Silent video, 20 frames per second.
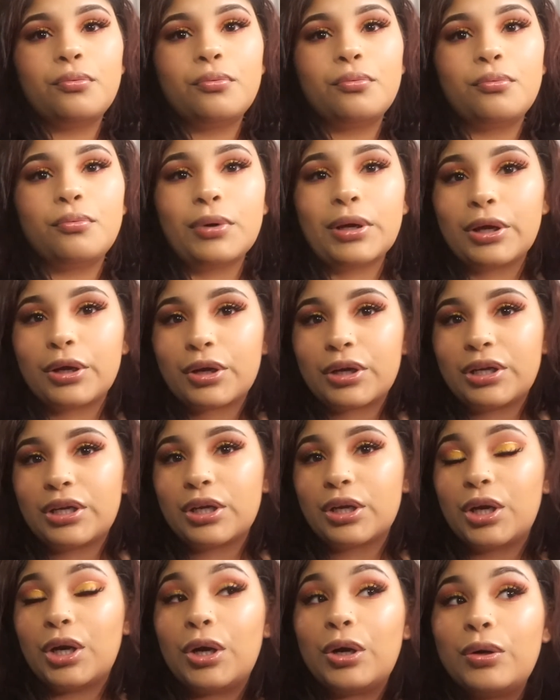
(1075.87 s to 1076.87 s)
we are gonna
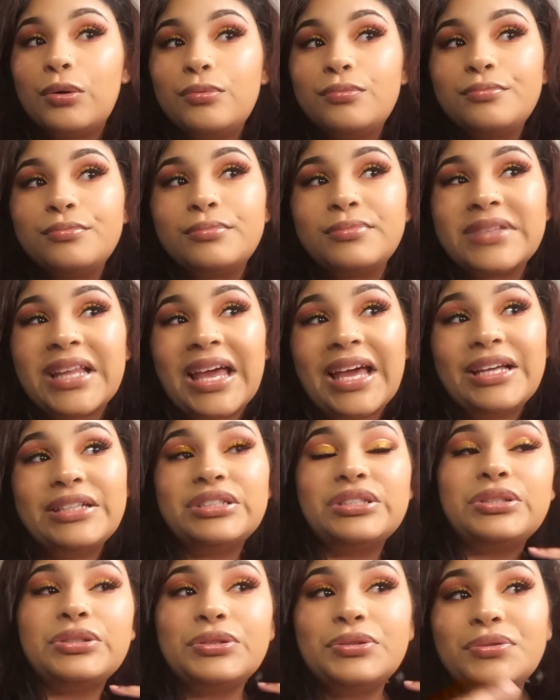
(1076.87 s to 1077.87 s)
go and
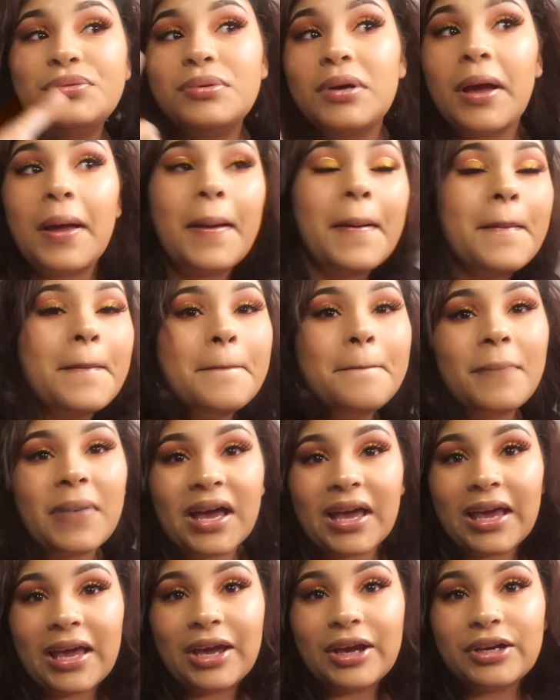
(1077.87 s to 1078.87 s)
do my
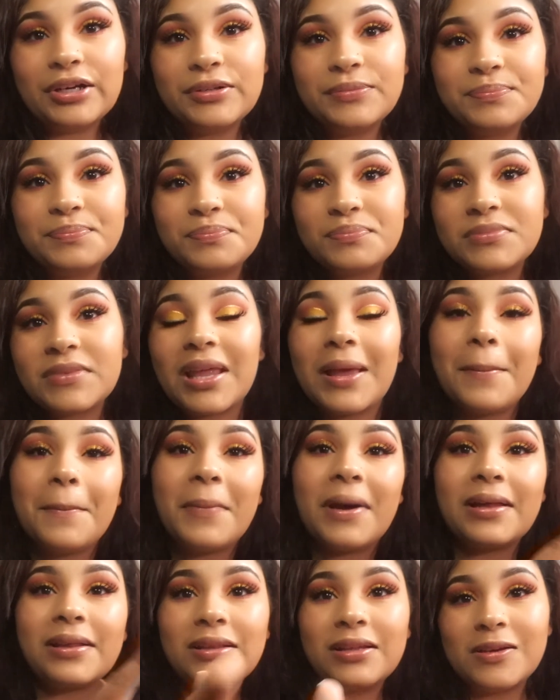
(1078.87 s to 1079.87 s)
hair,
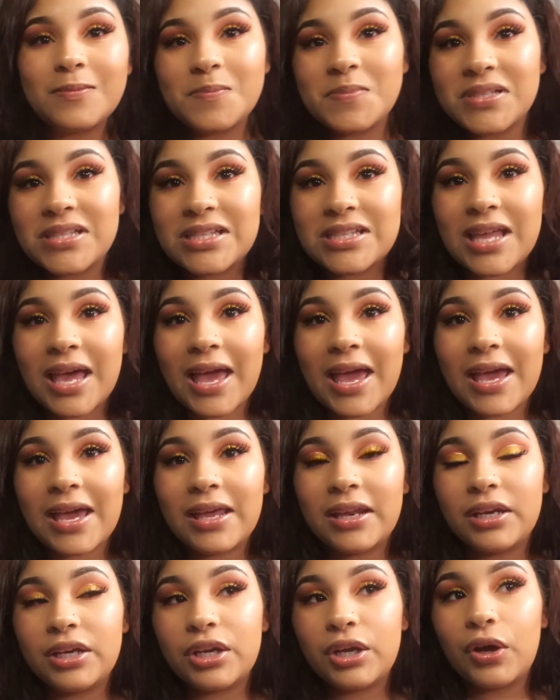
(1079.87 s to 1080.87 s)
my lips,
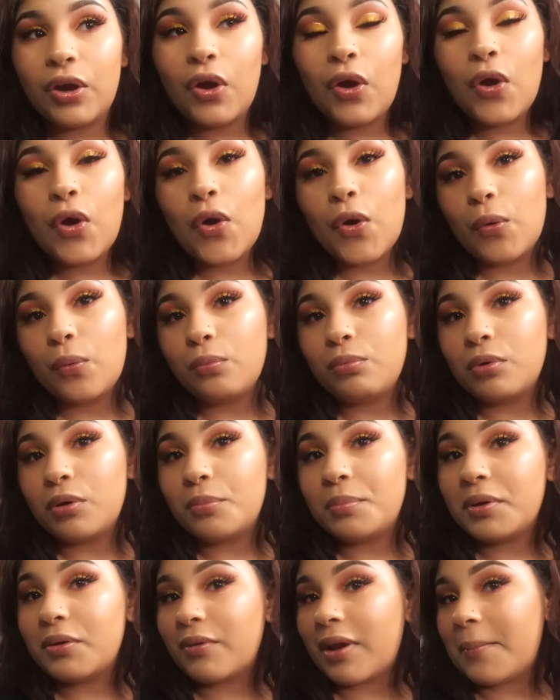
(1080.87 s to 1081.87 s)
and we'll
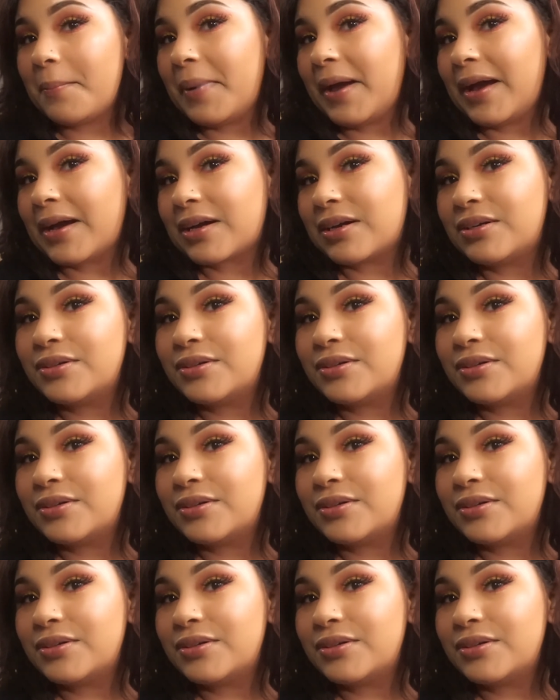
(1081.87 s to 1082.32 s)
be right back.